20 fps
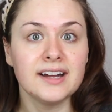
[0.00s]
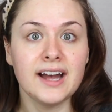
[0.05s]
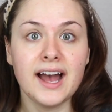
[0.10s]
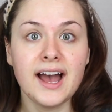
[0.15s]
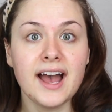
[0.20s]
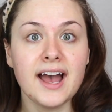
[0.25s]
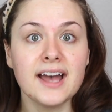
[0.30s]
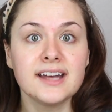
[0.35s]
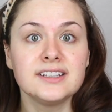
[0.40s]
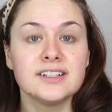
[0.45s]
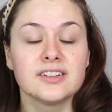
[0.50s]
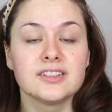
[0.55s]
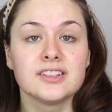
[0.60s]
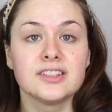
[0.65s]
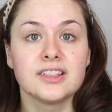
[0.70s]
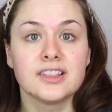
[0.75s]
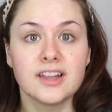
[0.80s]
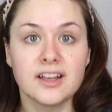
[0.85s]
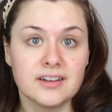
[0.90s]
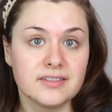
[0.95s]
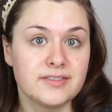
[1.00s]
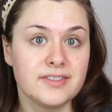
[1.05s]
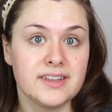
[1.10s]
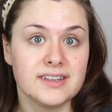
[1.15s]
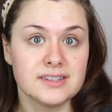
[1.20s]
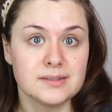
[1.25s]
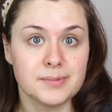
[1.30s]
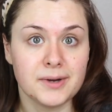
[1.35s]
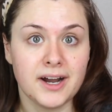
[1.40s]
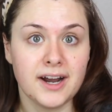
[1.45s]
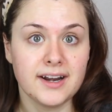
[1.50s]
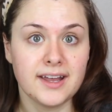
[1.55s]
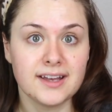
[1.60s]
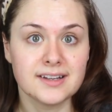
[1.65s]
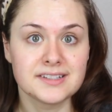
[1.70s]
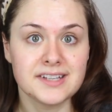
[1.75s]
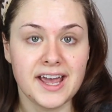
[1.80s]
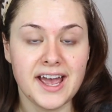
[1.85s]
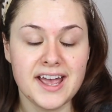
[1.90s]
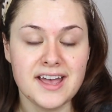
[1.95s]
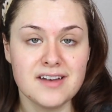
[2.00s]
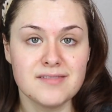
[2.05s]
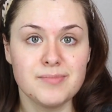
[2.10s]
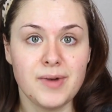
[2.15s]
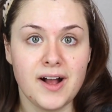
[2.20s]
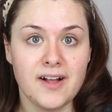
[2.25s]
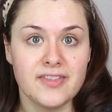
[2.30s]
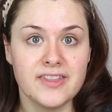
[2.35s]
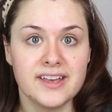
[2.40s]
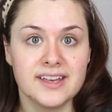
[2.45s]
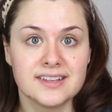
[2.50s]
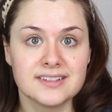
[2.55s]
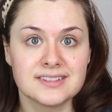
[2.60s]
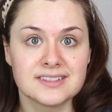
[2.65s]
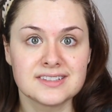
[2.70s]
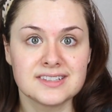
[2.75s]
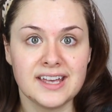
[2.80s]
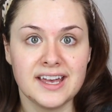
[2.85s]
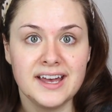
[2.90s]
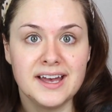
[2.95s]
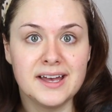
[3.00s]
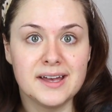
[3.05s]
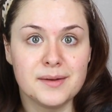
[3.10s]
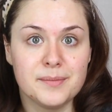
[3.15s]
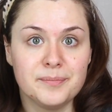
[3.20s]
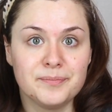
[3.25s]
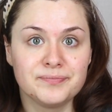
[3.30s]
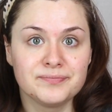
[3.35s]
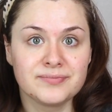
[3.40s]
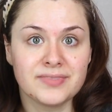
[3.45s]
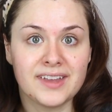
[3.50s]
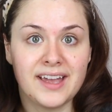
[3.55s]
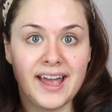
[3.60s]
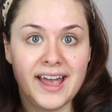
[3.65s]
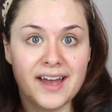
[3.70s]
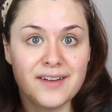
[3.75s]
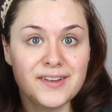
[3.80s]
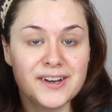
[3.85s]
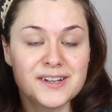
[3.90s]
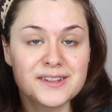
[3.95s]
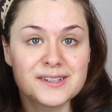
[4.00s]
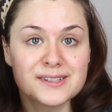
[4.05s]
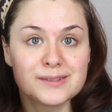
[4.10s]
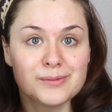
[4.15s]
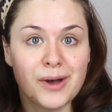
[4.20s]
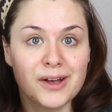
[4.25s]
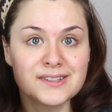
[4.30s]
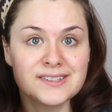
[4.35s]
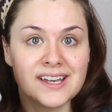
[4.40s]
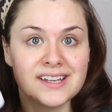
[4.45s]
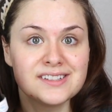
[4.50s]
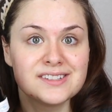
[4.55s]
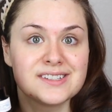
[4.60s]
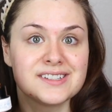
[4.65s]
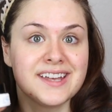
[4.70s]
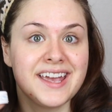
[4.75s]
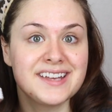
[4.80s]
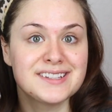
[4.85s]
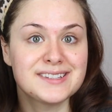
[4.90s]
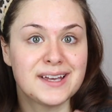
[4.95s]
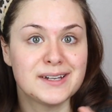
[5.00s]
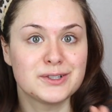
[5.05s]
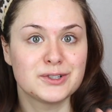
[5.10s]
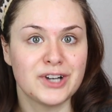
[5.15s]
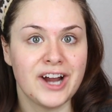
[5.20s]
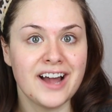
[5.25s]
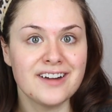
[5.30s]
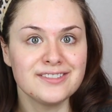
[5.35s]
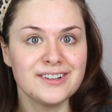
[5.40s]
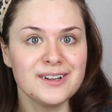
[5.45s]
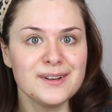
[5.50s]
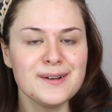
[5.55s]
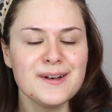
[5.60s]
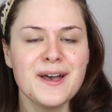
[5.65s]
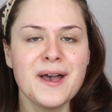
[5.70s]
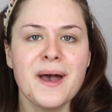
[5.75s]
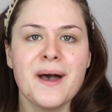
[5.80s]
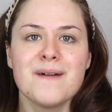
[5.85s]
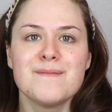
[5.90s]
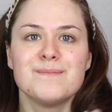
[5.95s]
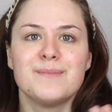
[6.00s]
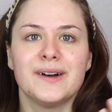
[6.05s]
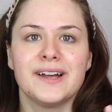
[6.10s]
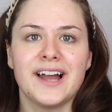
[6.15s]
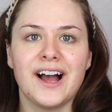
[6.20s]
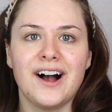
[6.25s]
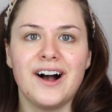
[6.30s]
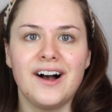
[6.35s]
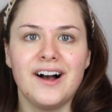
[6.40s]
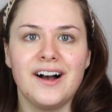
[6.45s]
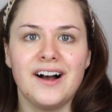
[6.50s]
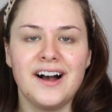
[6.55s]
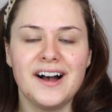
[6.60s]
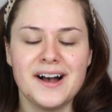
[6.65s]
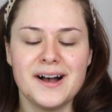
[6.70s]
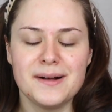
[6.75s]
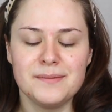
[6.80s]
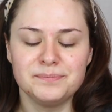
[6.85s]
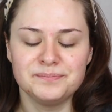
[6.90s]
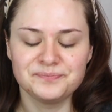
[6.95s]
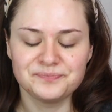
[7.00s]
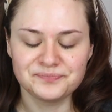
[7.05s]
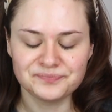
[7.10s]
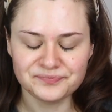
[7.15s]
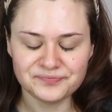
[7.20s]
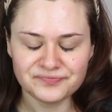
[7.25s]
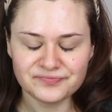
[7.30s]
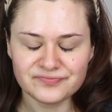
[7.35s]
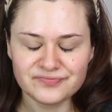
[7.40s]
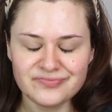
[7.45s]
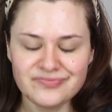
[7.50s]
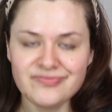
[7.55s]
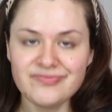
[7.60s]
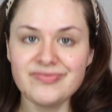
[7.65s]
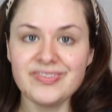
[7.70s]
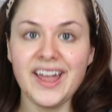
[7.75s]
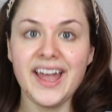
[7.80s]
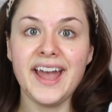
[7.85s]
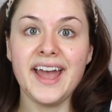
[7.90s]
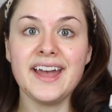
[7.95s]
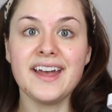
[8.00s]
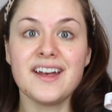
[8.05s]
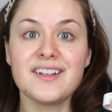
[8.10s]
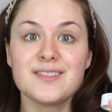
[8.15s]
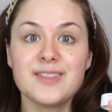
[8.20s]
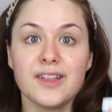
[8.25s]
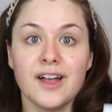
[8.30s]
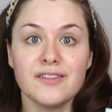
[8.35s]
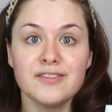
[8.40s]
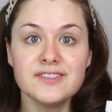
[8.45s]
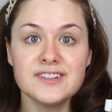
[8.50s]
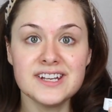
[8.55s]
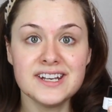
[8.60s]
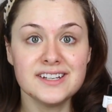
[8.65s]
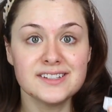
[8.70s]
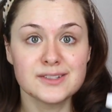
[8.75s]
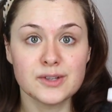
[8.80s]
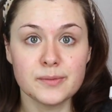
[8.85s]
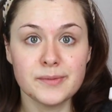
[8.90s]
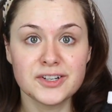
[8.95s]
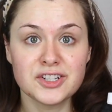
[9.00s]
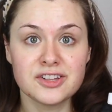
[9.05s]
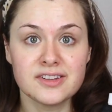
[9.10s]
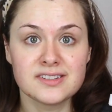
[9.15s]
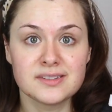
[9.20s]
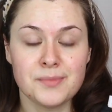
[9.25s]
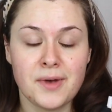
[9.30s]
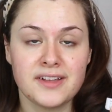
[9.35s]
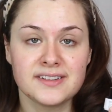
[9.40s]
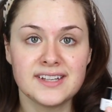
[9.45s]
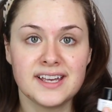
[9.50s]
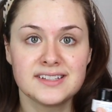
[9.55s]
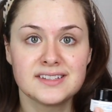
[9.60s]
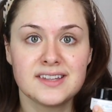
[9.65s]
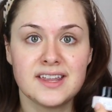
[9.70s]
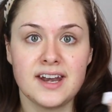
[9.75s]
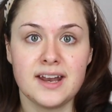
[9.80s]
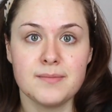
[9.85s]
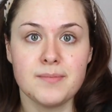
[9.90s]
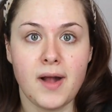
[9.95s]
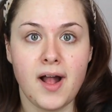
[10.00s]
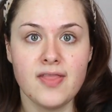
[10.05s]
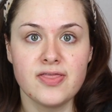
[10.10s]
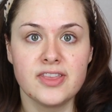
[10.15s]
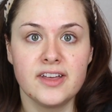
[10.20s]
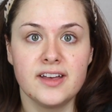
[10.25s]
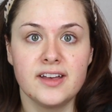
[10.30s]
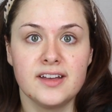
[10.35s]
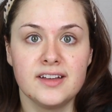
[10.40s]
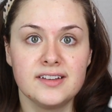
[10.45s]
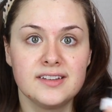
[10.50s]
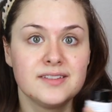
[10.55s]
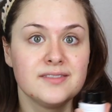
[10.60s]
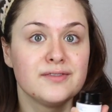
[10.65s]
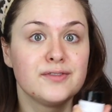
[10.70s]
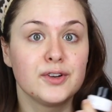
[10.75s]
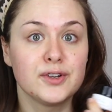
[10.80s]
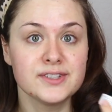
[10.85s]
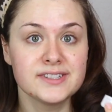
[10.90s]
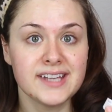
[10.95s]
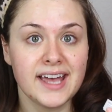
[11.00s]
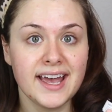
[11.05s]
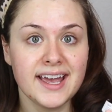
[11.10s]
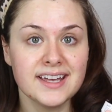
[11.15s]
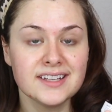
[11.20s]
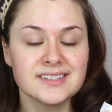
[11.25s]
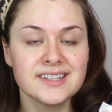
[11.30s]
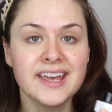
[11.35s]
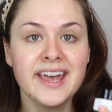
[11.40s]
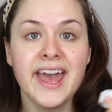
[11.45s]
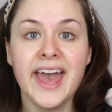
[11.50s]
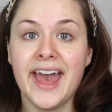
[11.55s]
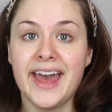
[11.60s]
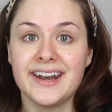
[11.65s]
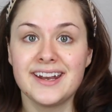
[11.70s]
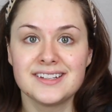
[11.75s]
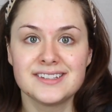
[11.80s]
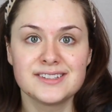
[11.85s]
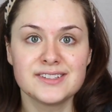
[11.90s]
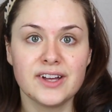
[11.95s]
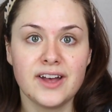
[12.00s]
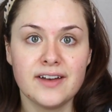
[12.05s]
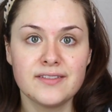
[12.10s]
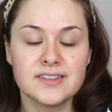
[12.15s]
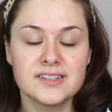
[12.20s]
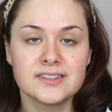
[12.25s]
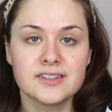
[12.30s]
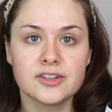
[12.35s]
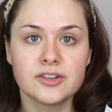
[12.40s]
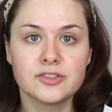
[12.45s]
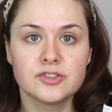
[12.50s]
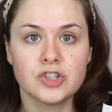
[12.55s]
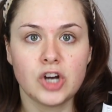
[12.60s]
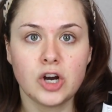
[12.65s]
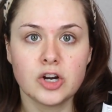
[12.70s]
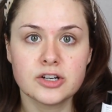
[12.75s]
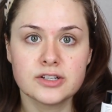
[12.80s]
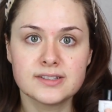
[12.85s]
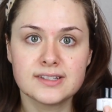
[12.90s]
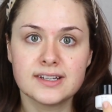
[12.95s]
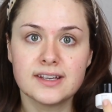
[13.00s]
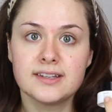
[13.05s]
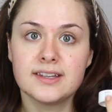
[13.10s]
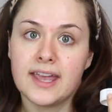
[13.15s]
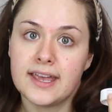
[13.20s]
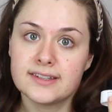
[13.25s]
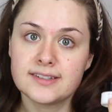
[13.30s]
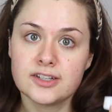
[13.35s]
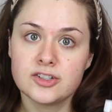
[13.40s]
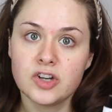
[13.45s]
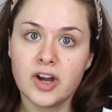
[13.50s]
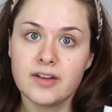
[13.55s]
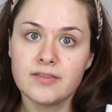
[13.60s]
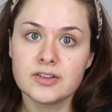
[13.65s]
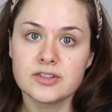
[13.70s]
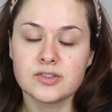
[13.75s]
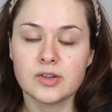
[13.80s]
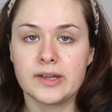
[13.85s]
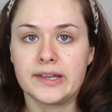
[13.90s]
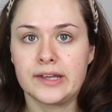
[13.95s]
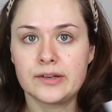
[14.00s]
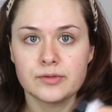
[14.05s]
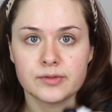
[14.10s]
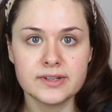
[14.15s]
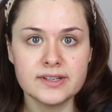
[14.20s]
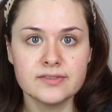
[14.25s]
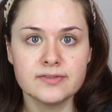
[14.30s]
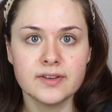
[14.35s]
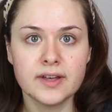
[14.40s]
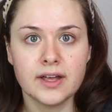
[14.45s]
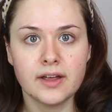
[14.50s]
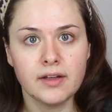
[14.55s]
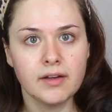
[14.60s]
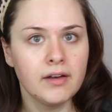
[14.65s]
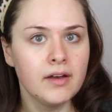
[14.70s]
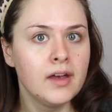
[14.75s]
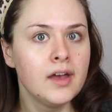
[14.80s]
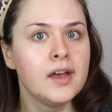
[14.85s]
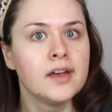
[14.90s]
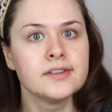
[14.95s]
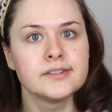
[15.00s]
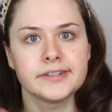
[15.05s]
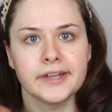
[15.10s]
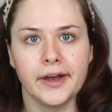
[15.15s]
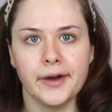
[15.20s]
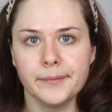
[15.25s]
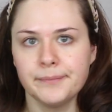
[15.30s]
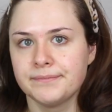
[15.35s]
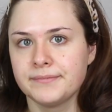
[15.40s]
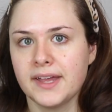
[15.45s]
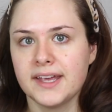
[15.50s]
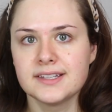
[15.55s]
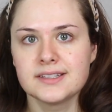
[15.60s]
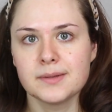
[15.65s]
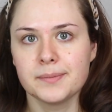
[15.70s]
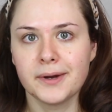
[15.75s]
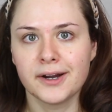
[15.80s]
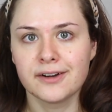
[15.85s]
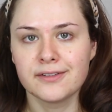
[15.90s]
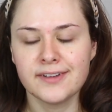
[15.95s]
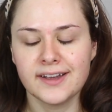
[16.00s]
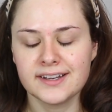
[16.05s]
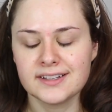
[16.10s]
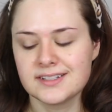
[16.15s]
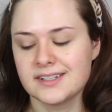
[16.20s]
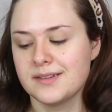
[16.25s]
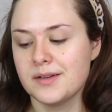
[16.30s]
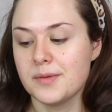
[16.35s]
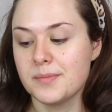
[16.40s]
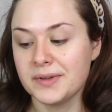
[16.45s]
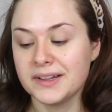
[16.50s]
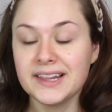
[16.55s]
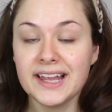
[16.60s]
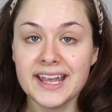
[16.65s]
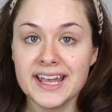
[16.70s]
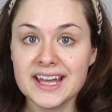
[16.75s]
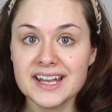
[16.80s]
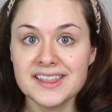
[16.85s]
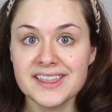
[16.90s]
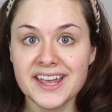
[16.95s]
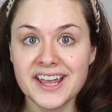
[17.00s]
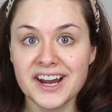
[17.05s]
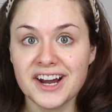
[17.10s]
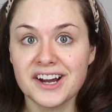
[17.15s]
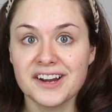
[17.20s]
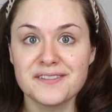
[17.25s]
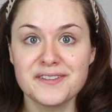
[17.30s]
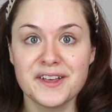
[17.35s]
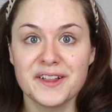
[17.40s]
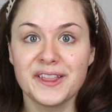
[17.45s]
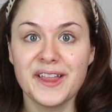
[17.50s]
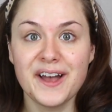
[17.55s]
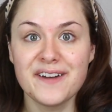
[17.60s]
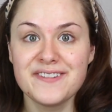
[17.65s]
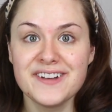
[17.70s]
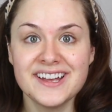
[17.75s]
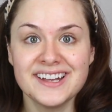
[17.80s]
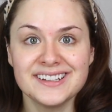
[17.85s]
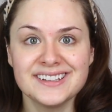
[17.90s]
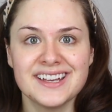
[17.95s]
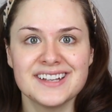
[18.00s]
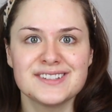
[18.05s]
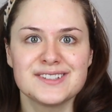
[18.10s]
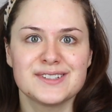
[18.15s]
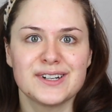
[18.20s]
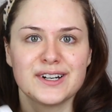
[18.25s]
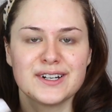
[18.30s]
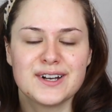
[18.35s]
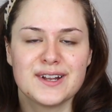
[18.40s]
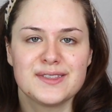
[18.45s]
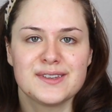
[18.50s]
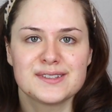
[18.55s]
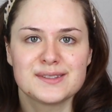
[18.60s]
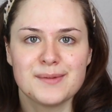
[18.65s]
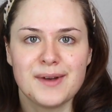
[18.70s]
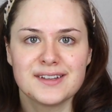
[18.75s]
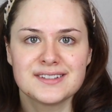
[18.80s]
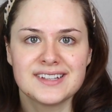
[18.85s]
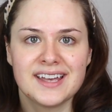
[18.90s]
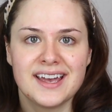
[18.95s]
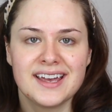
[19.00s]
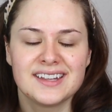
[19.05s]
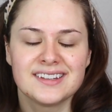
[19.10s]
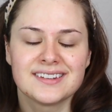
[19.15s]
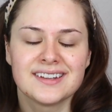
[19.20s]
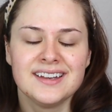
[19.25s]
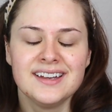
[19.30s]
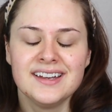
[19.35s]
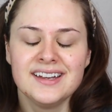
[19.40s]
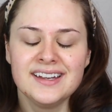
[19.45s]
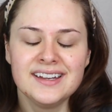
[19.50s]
I love this product. I have bought this. I have it in the small size in case I travel, but I loved it so much in the small size that I bought the full size, and I still have these little jars in case I travel so I can refill. So it's a perfect plan there. If you love it, get started on the small size.